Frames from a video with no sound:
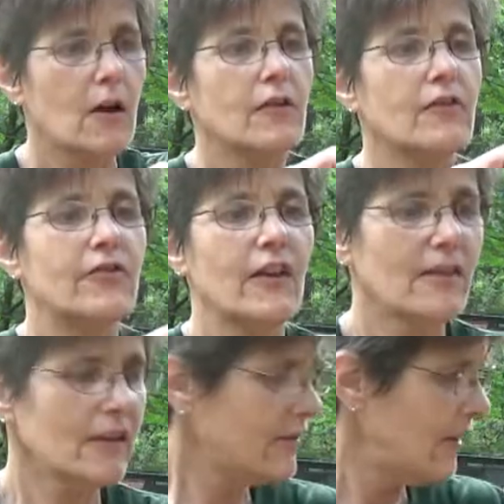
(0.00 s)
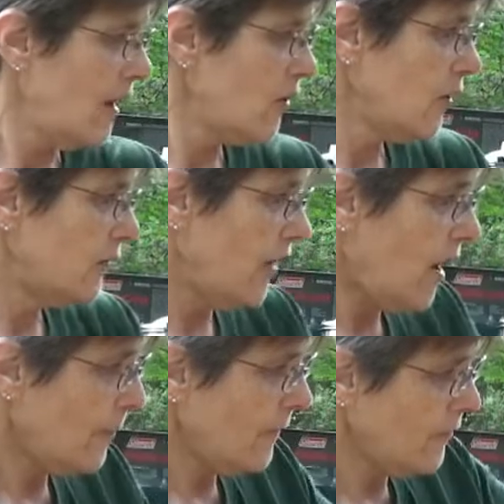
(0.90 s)
set this down on
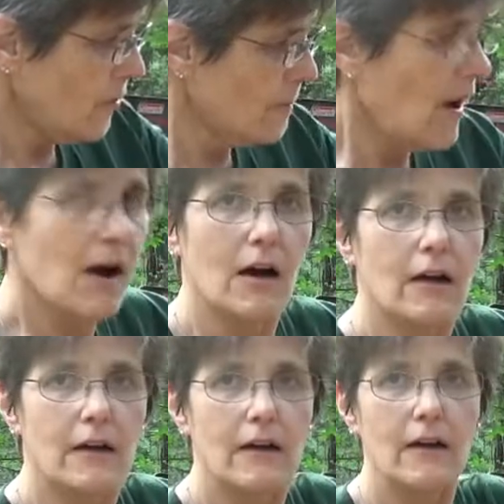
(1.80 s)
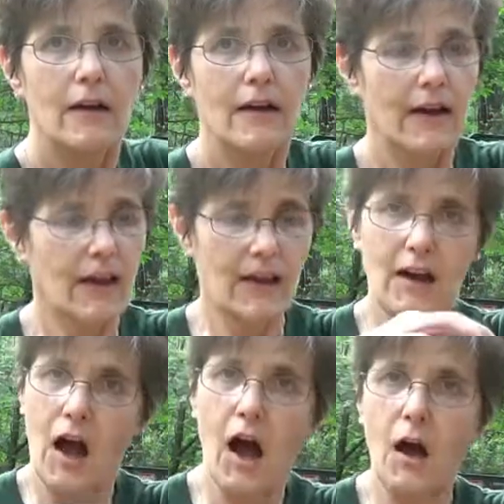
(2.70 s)
top of your mug in
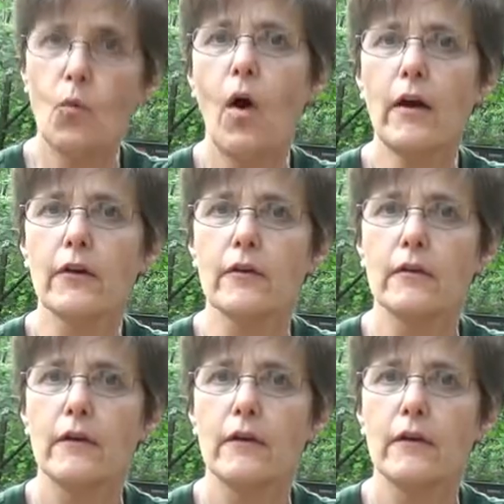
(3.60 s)
hot water.